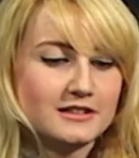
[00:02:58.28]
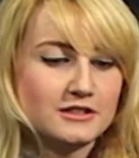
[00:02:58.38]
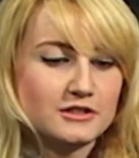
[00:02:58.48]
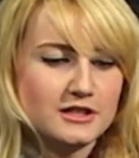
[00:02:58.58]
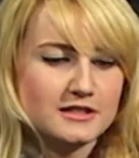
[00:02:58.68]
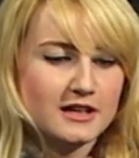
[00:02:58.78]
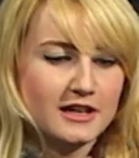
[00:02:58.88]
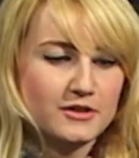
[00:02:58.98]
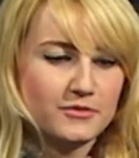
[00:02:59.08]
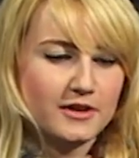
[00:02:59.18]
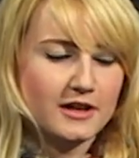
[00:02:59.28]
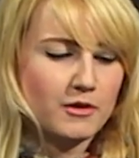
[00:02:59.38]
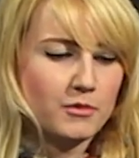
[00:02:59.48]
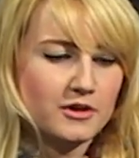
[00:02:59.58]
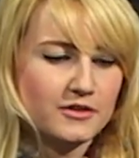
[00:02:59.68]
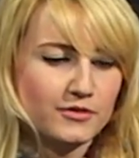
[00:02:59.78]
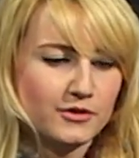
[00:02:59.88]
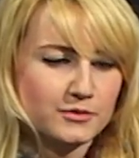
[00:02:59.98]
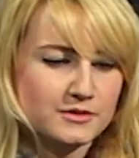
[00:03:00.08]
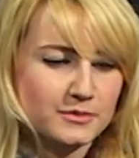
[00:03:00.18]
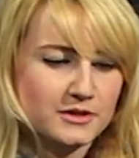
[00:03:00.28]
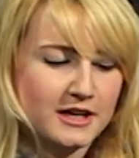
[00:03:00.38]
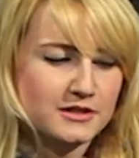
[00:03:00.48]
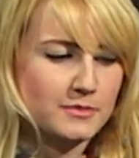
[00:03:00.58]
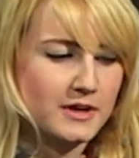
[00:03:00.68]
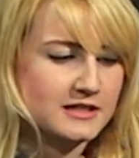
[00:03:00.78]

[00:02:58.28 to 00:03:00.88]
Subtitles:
she's kind of a world of her own sometimes. She plays